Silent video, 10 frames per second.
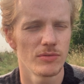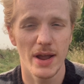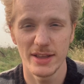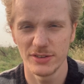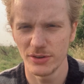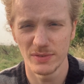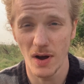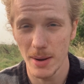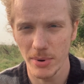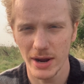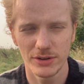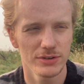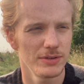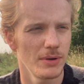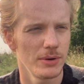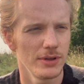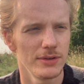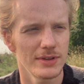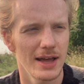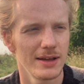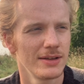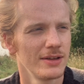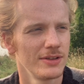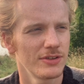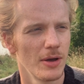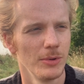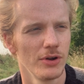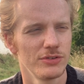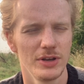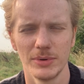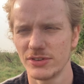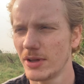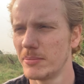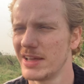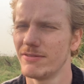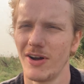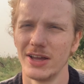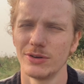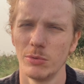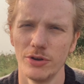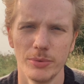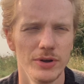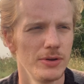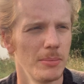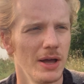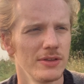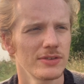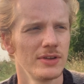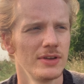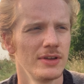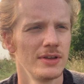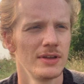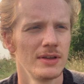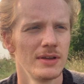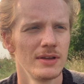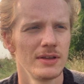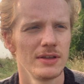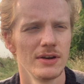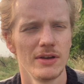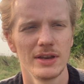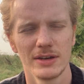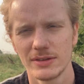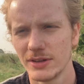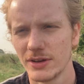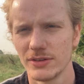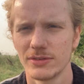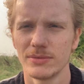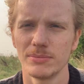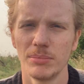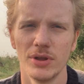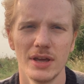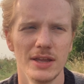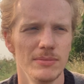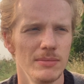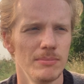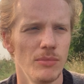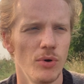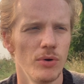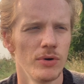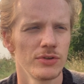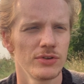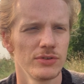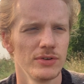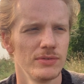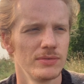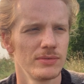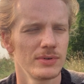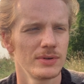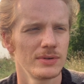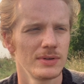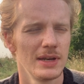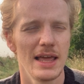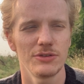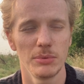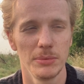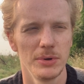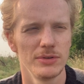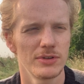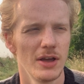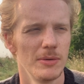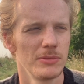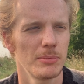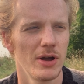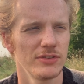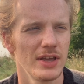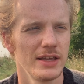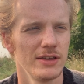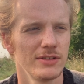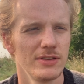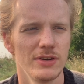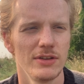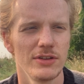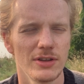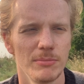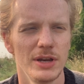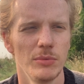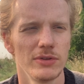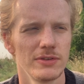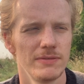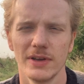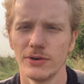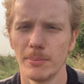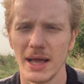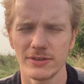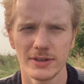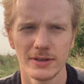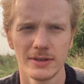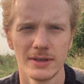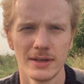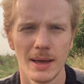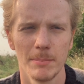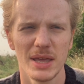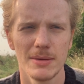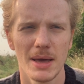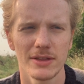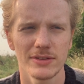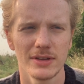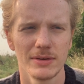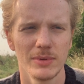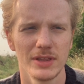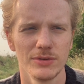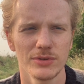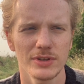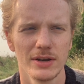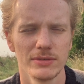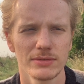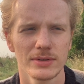raise your vibration, if you want to use that terminology, which some may find woo-woo, but you could put it in more sort of less woo-woo terms by saying you simply want to feel better and be better within yourself,